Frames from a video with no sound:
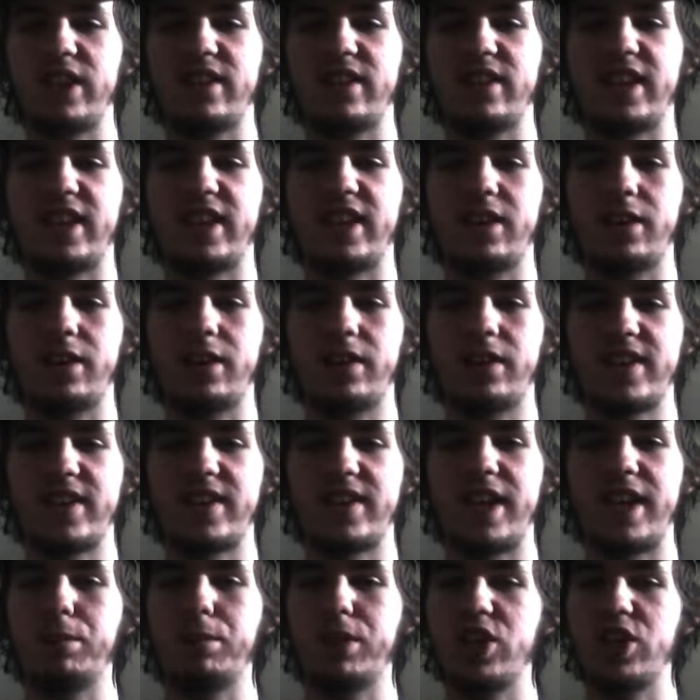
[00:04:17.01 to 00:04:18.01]
te
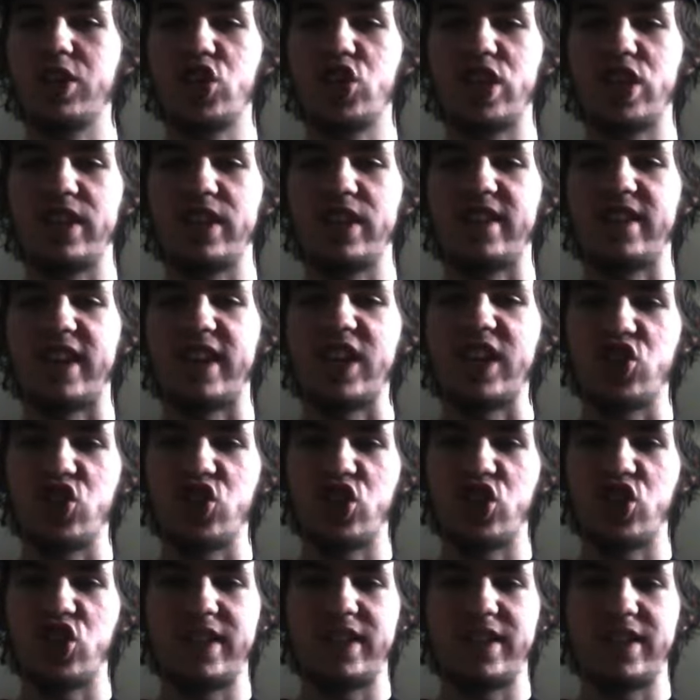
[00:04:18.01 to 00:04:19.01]
establishing
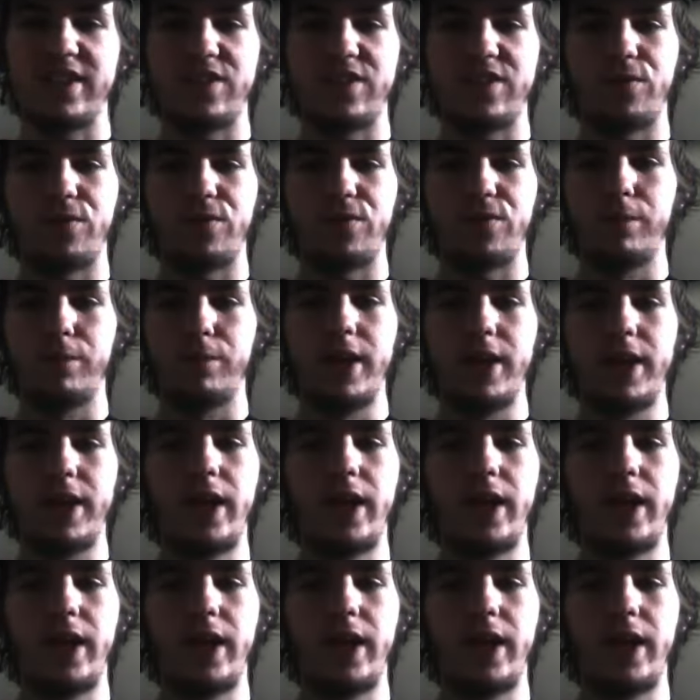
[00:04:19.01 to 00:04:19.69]
tension in this film.